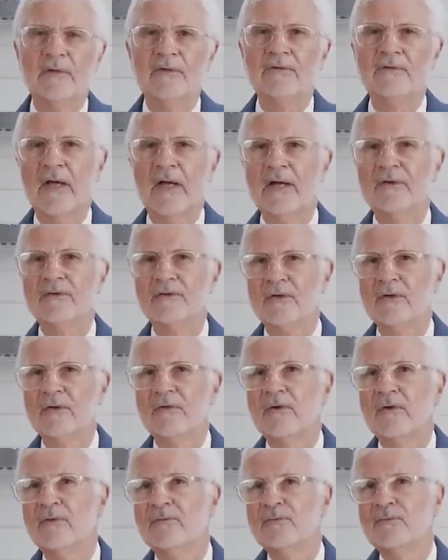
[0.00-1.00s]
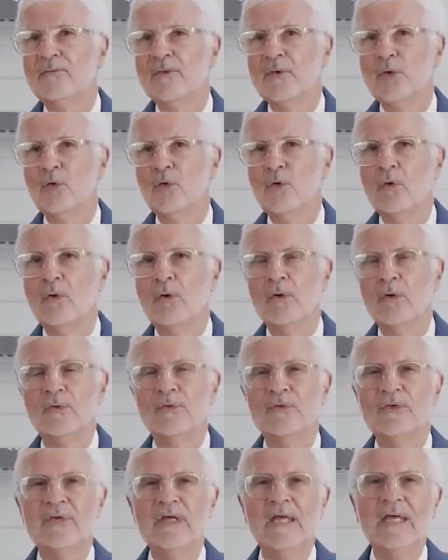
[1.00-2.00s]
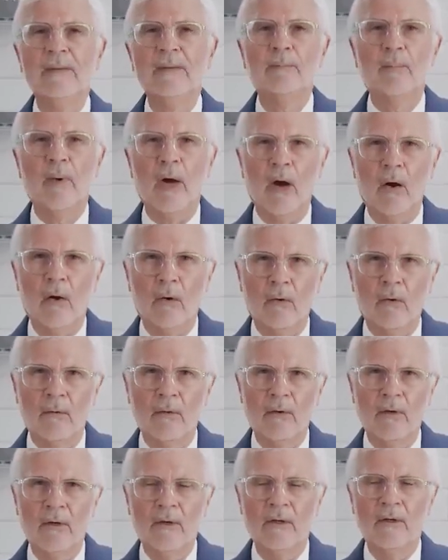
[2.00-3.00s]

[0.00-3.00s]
is actually the fuel depot,